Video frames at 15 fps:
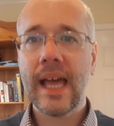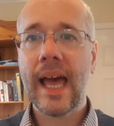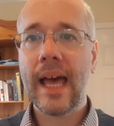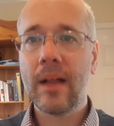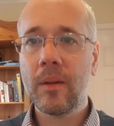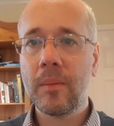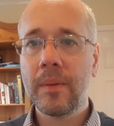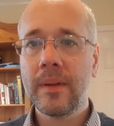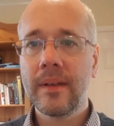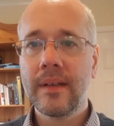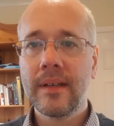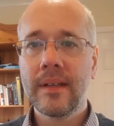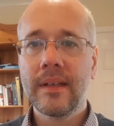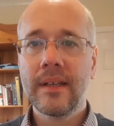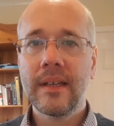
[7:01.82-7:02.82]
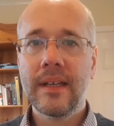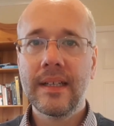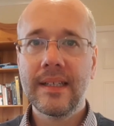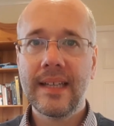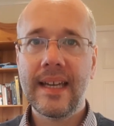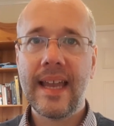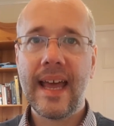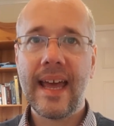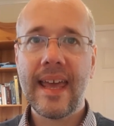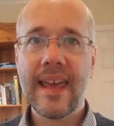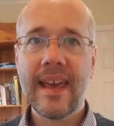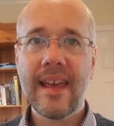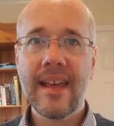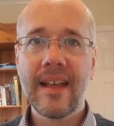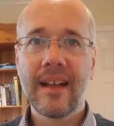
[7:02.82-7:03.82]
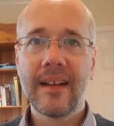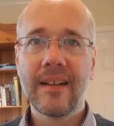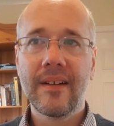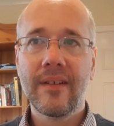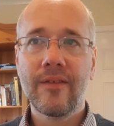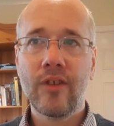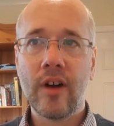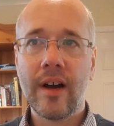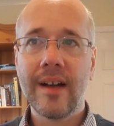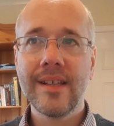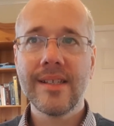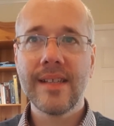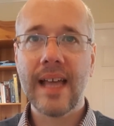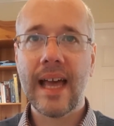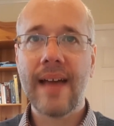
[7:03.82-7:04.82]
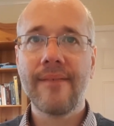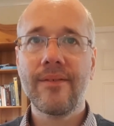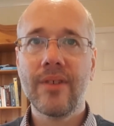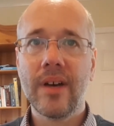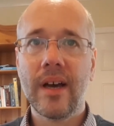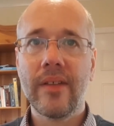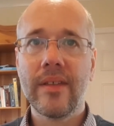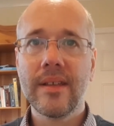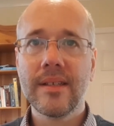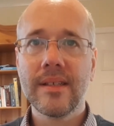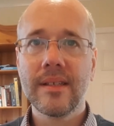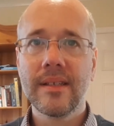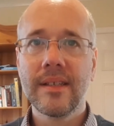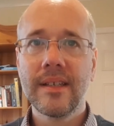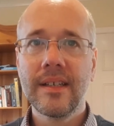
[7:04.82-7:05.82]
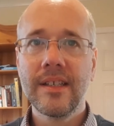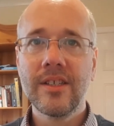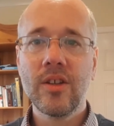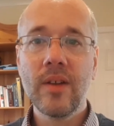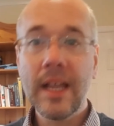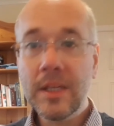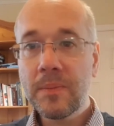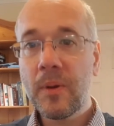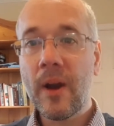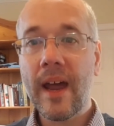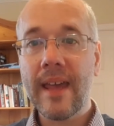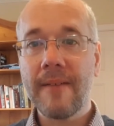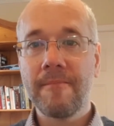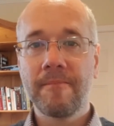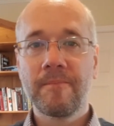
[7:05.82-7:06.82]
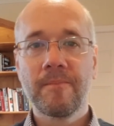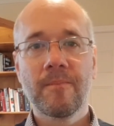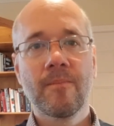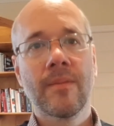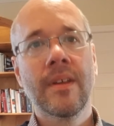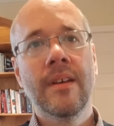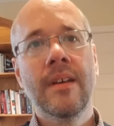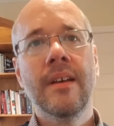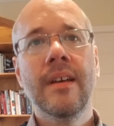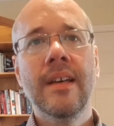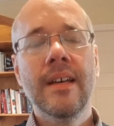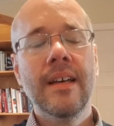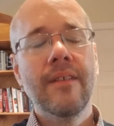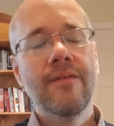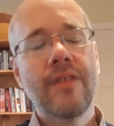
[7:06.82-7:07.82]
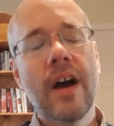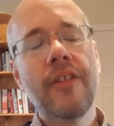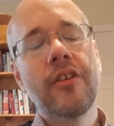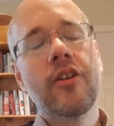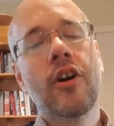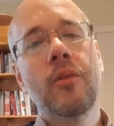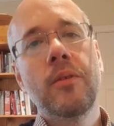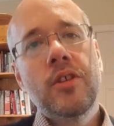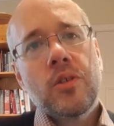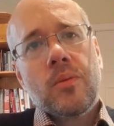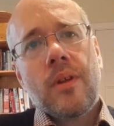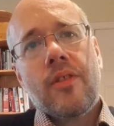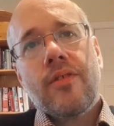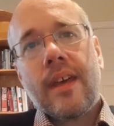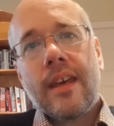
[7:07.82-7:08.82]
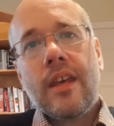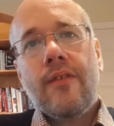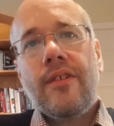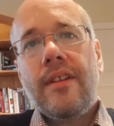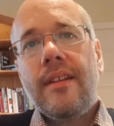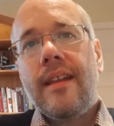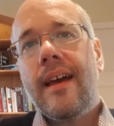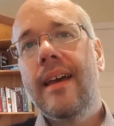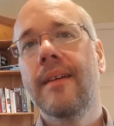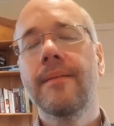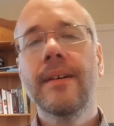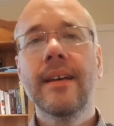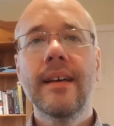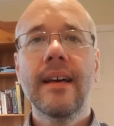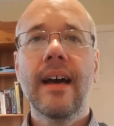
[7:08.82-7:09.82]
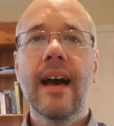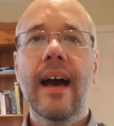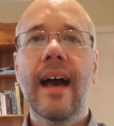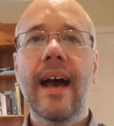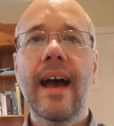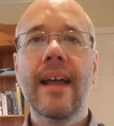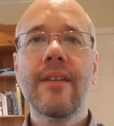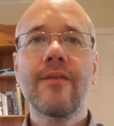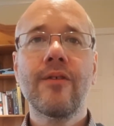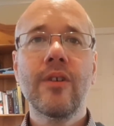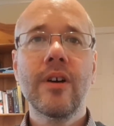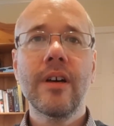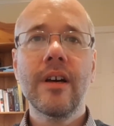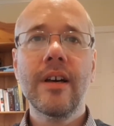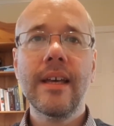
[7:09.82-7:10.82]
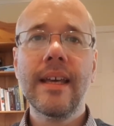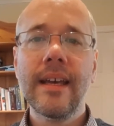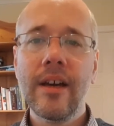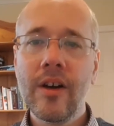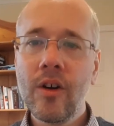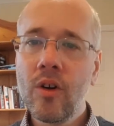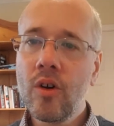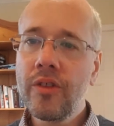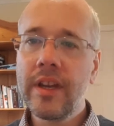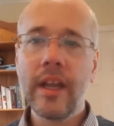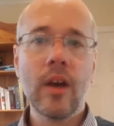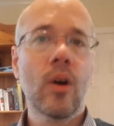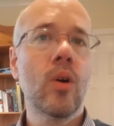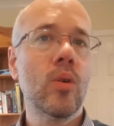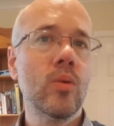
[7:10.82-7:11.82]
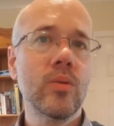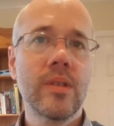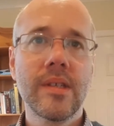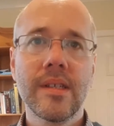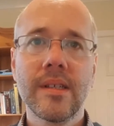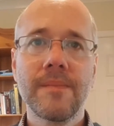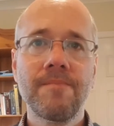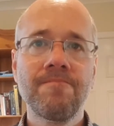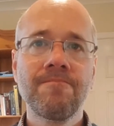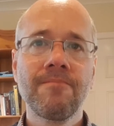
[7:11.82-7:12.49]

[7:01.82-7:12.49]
help today for us and for others. So let's pray. Father God, we just want to thank you for today and for all that it holds.